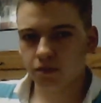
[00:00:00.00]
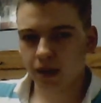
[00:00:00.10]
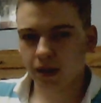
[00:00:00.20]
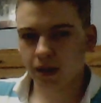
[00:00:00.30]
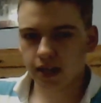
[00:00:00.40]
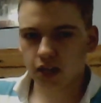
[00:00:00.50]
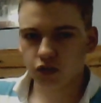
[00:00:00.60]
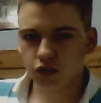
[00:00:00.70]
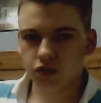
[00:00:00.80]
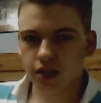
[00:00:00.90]
Mexican
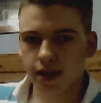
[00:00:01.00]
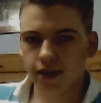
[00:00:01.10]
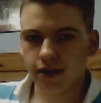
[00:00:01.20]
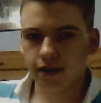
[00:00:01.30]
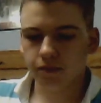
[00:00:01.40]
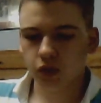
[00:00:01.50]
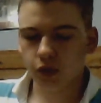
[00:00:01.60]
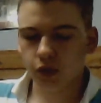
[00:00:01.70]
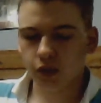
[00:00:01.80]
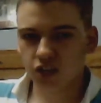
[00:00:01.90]
Nationals, and
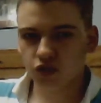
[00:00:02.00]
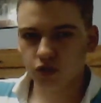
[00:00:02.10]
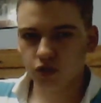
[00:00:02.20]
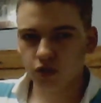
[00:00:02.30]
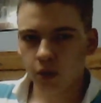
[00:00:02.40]
US Nationals.